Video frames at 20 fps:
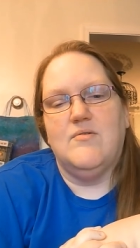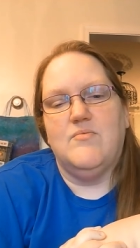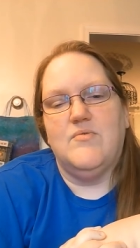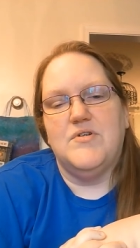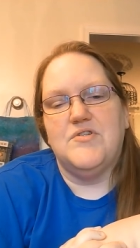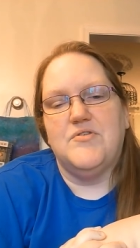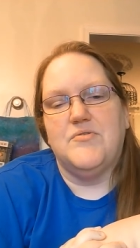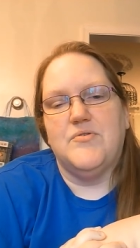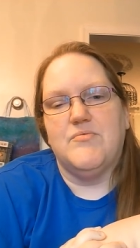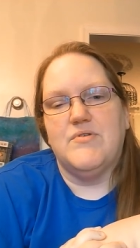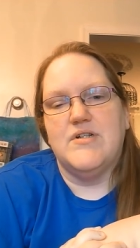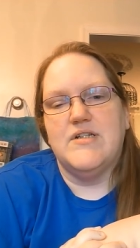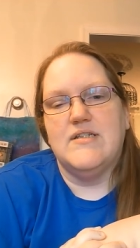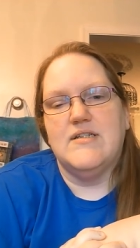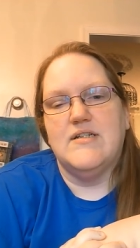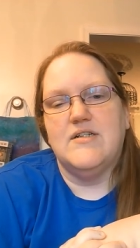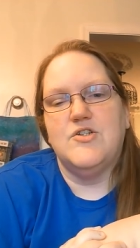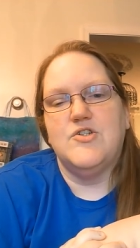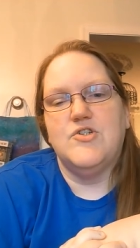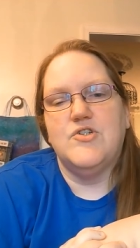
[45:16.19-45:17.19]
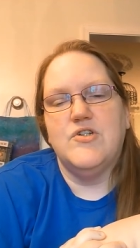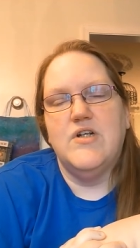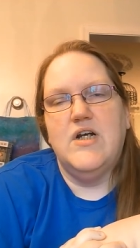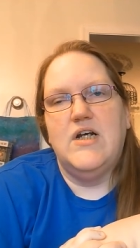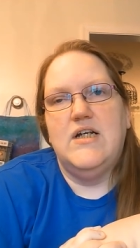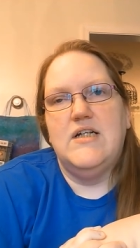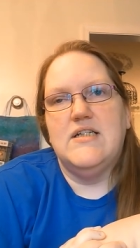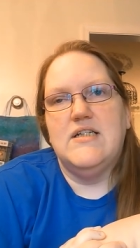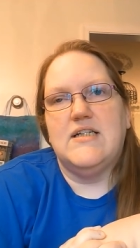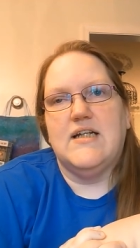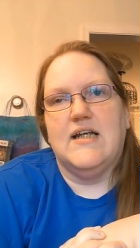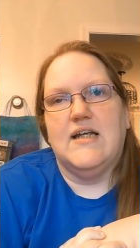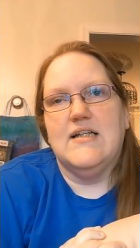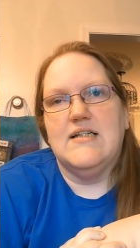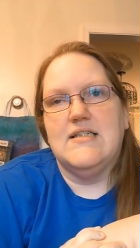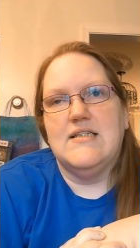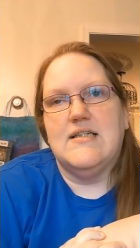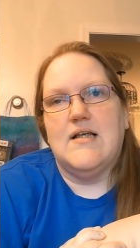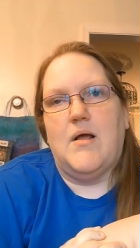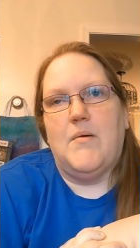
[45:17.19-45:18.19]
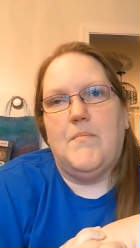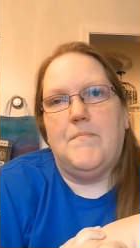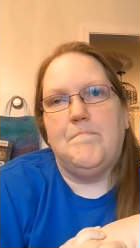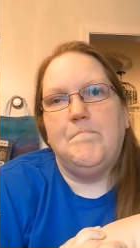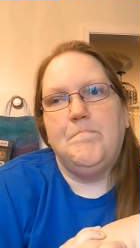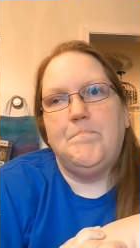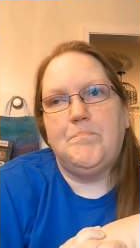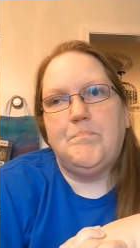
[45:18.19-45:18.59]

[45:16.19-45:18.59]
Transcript: 123 Stitch to get some